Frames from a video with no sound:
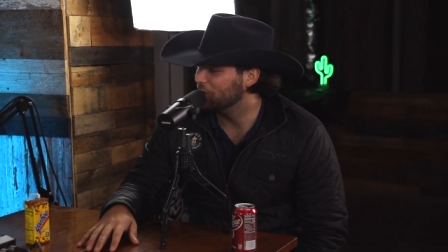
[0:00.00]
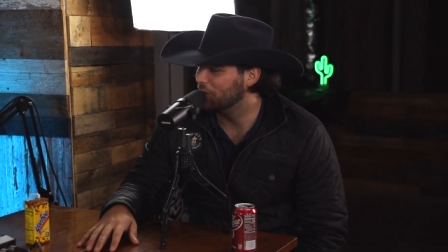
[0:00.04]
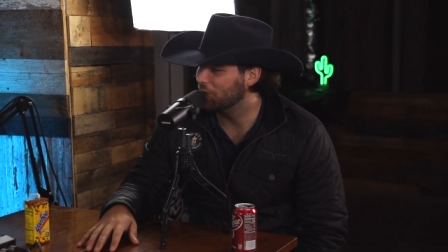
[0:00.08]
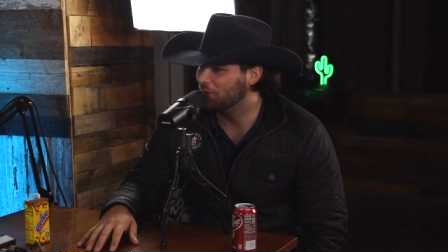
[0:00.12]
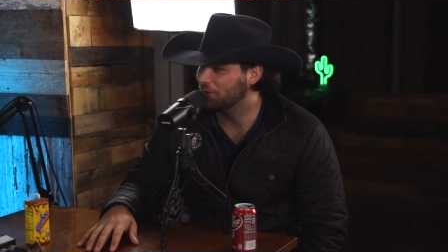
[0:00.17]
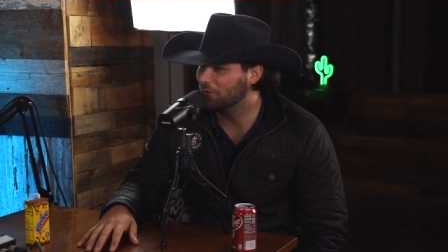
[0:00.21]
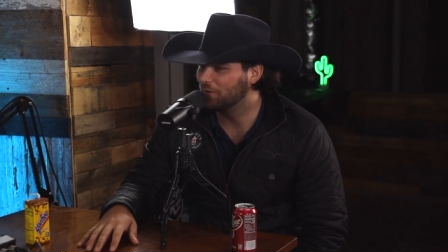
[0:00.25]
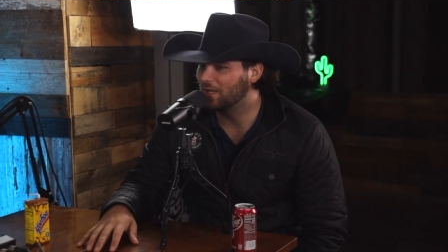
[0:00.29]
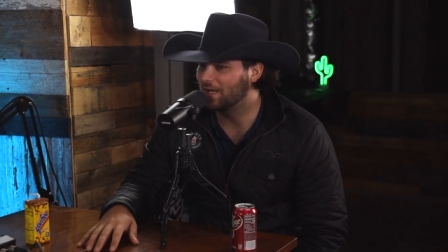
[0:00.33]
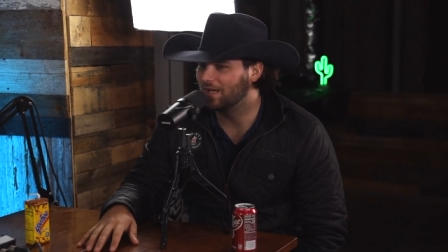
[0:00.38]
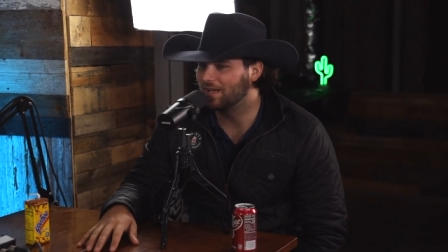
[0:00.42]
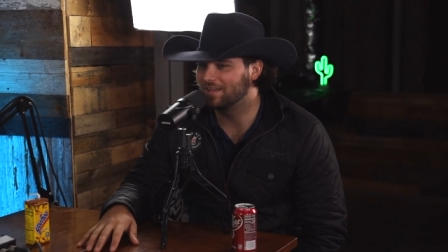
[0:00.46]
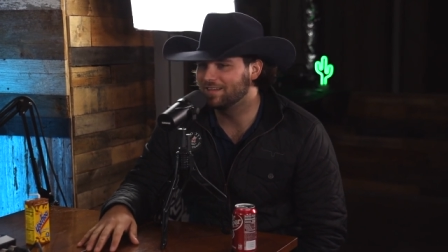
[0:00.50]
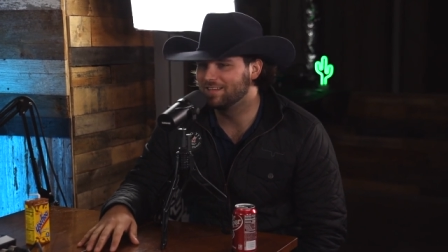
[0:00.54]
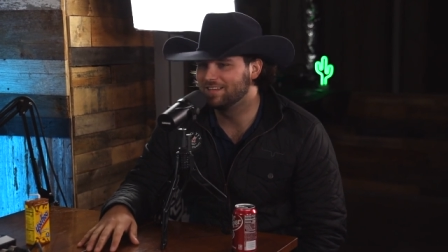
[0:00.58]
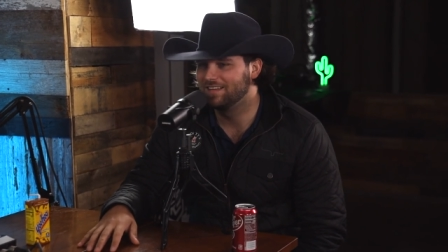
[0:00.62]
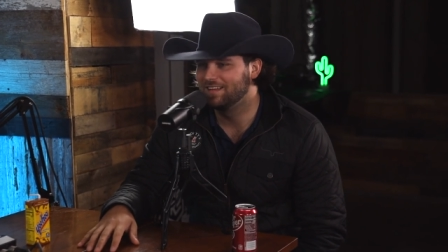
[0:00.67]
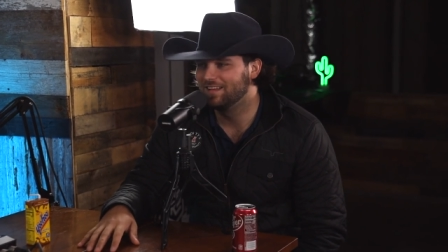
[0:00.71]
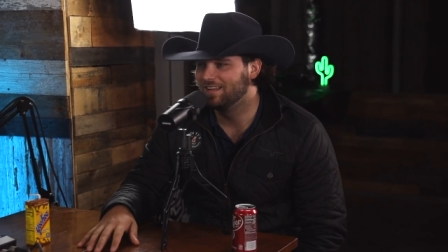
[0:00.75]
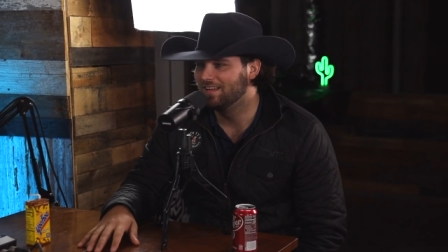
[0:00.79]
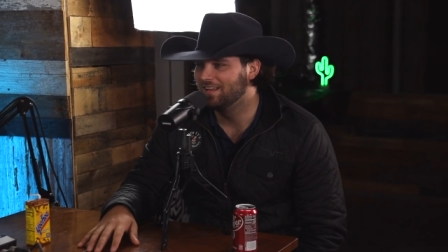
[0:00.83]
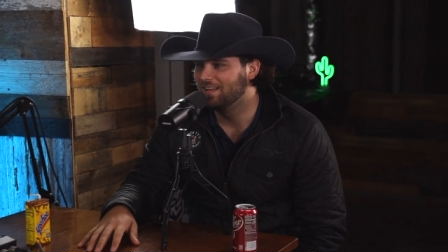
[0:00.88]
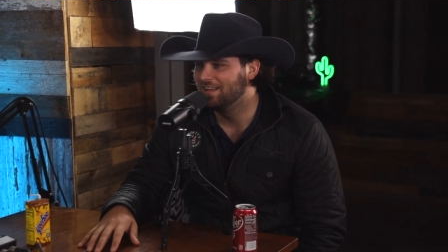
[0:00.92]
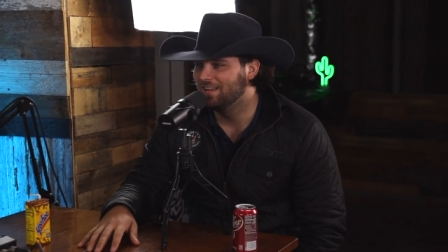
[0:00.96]
know, like
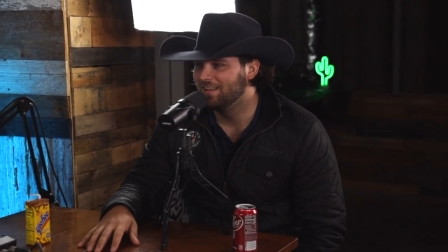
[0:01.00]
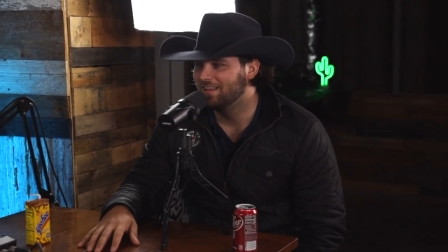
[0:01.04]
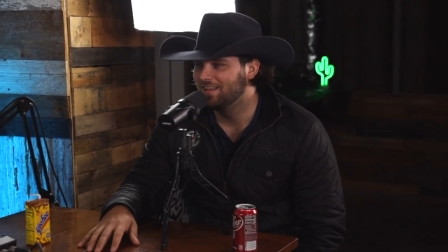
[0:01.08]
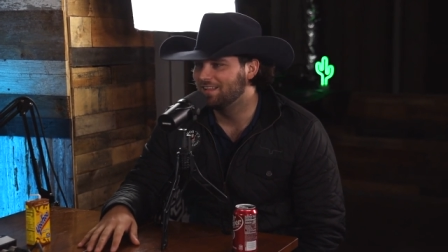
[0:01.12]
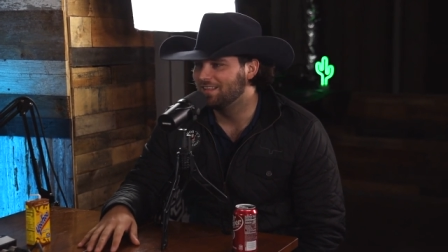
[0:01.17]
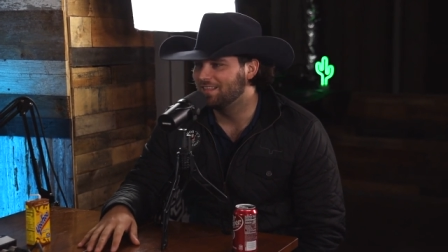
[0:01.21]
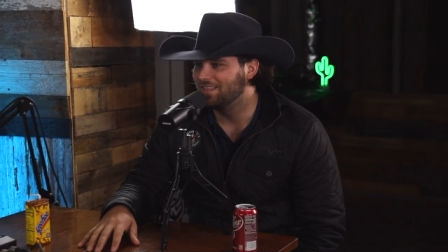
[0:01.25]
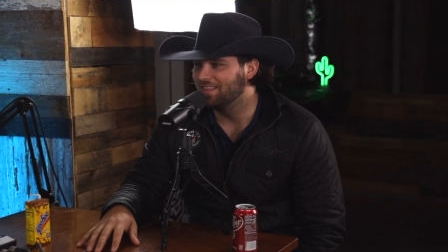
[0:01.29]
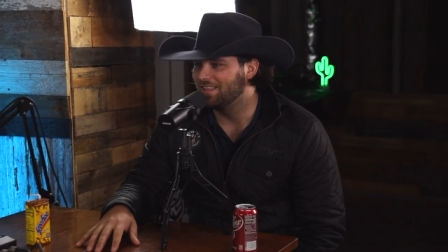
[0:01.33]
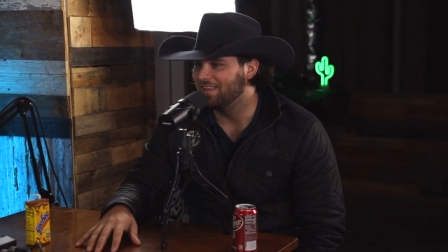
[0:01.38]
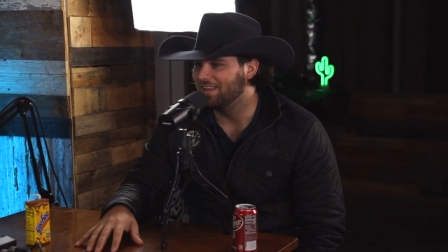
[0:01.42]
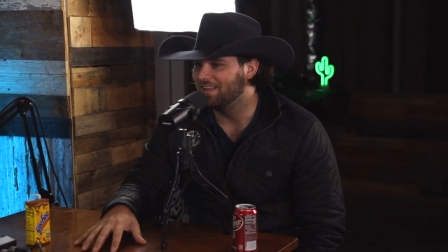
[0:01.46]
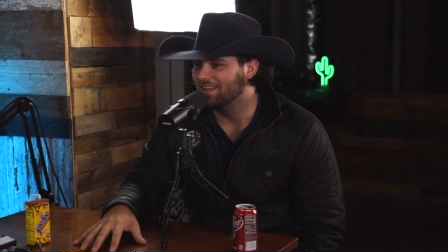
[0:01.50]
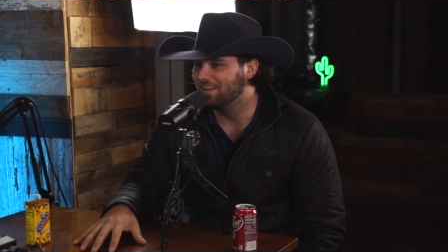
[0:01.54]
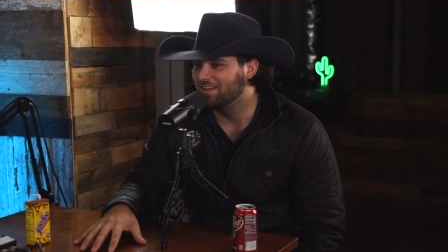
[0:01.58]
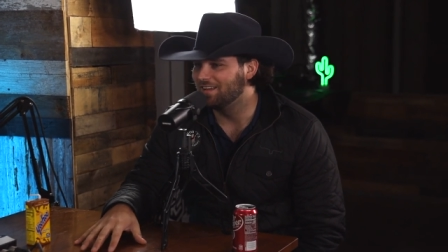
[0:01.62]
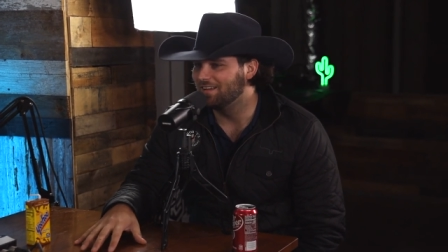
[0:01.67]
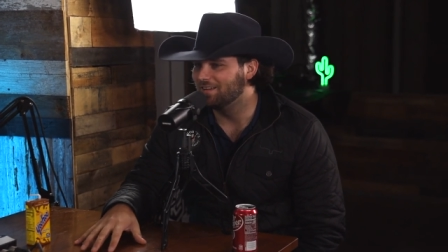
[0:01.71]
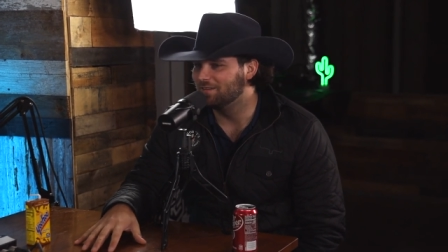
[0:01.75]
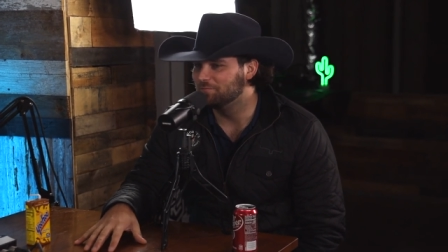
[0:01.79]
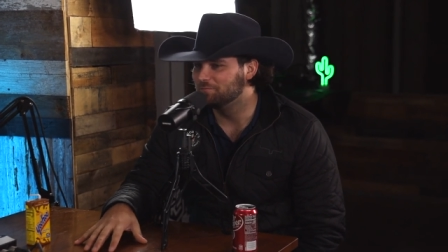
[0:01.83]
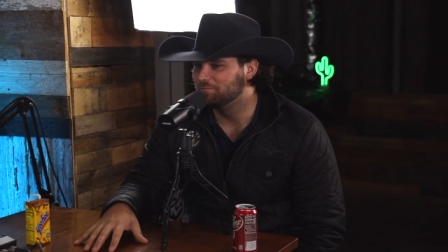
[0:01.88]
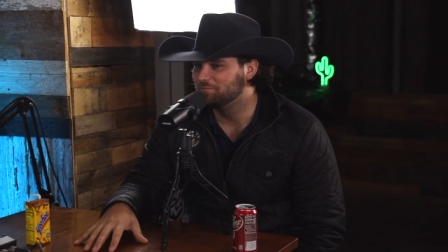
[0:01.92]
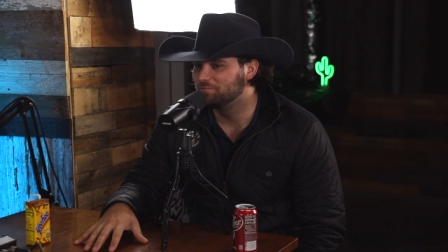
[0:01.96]
the
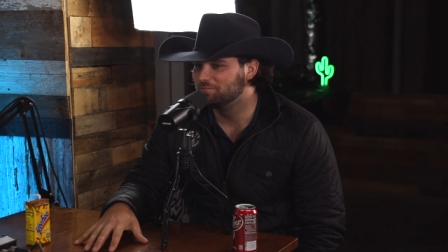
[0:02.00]
uh,